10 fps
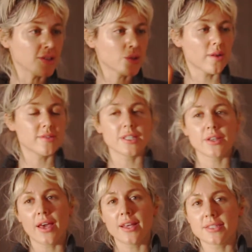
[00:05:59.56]
Also, I have to tell
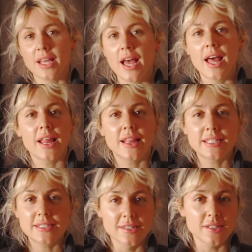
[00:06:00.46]
you guys, the
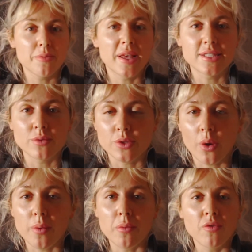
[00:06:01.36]
system as it was
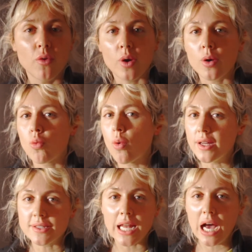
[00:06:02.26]
going before
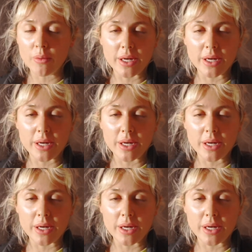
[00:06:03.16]
was not